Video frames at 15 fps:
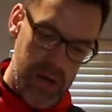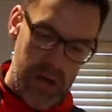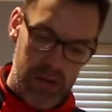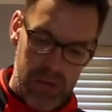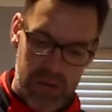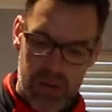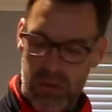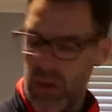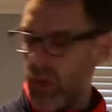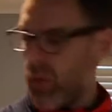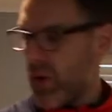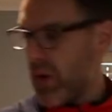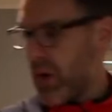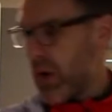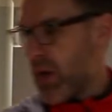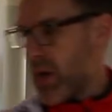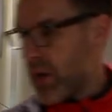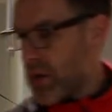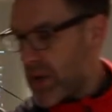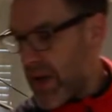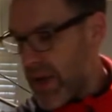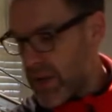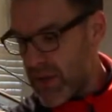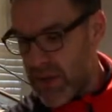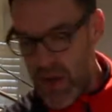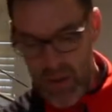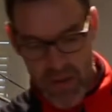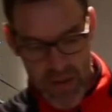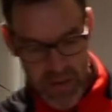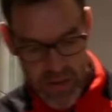in there at all no more. So that's
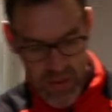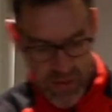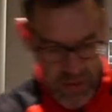going in.